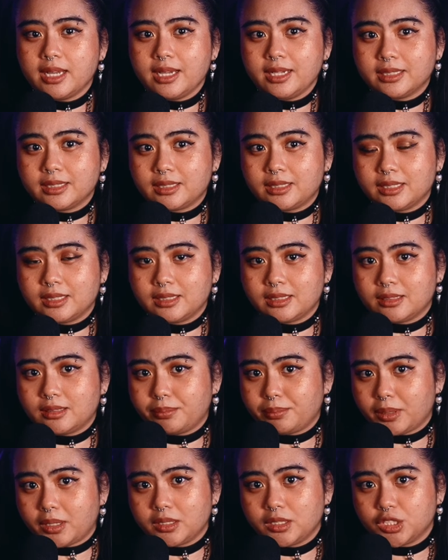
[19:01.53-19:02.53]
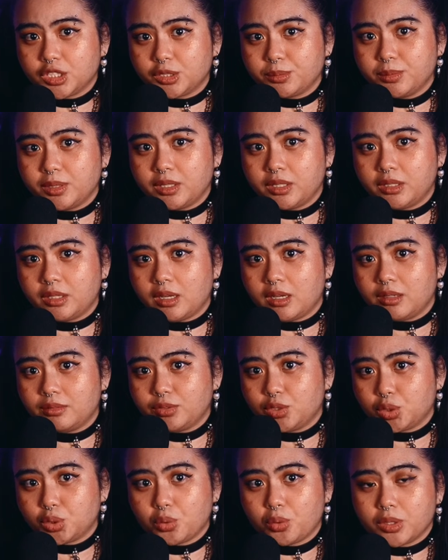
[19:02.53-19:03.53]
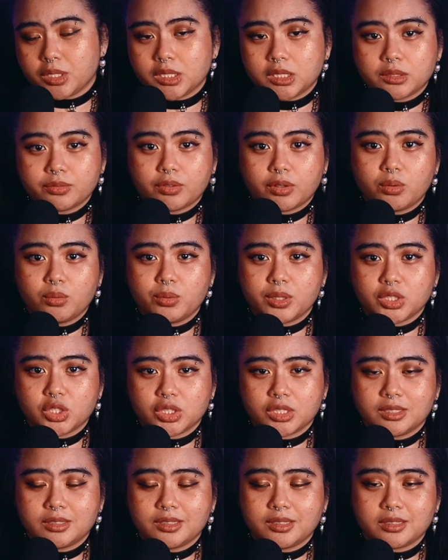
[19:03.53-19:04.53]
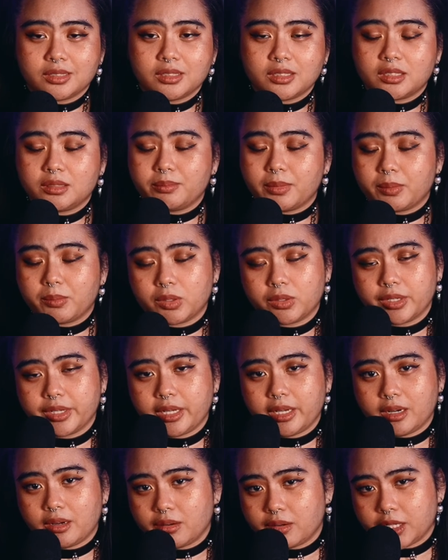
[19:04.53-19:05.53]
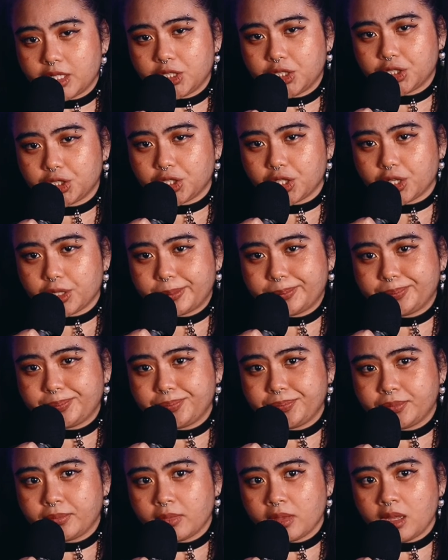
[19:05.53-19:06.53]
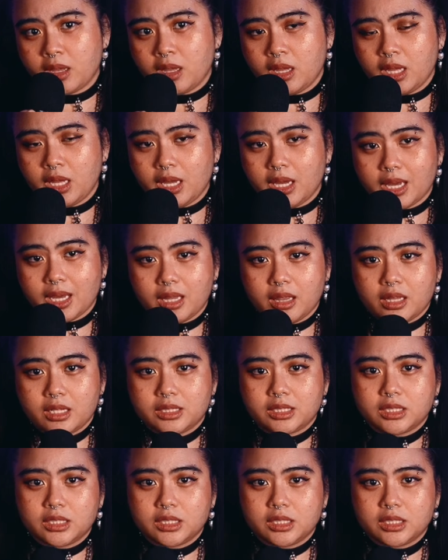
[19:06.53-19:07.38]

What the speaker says: since the punishment of choice for witches is memory erasure. And this